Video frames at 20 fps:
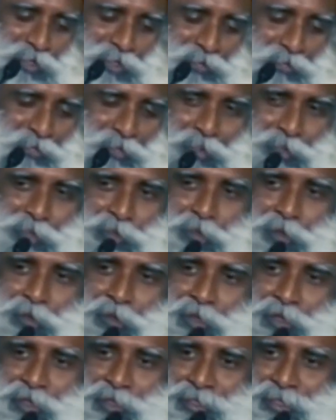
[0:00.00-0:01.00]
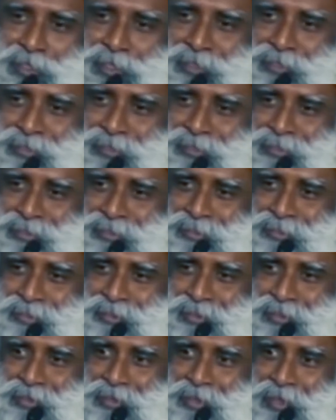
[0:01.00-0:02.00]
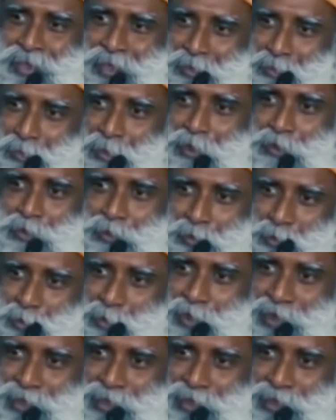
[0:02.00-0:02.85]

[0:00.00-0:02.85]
at it with joy and said, "Dead men do